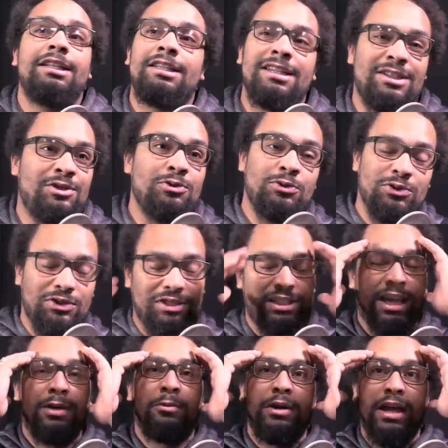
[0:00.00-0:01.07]
Did you
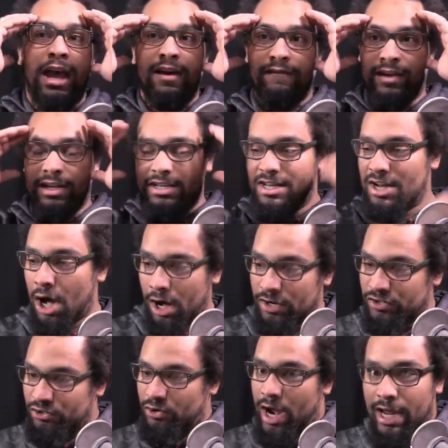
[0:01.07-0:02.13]
say we have a
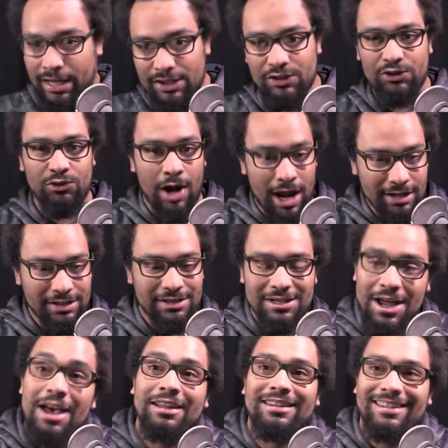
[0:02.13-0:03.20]
non-dragon dragon
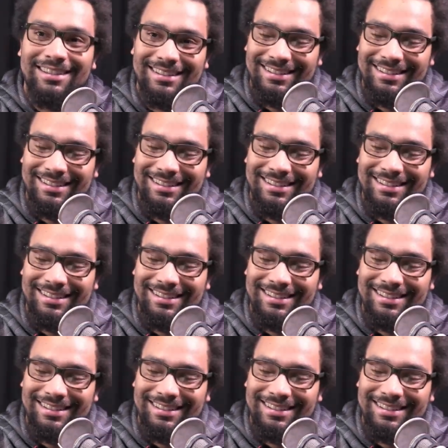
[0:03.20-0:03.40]
deck?